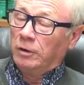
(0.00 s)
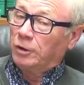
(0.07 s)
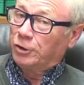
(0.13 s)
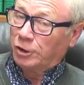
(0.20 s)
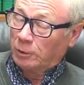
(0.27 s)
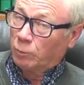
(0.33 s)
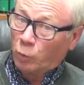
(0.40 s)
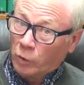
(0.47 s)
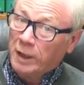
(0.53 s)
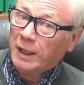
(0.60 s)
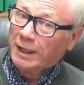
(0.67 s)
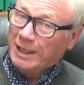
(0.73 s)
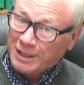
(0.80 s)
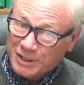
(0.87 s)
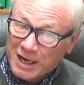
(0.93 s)
some
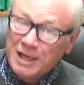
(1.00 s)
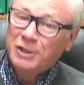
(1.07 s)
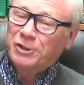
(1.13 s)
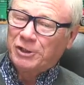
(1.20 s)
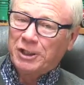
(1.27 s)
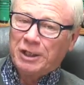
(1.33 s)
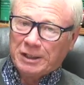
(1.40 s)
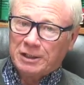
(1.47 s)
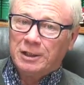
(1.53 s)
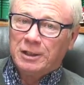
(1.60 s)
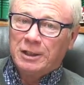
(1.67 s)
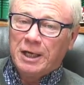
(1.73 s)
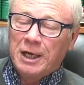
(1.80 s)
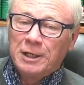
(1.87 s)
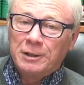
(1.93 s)
really decent
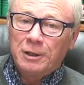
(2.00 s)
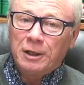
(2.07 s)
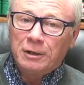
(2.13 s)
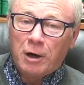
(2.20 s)
eh,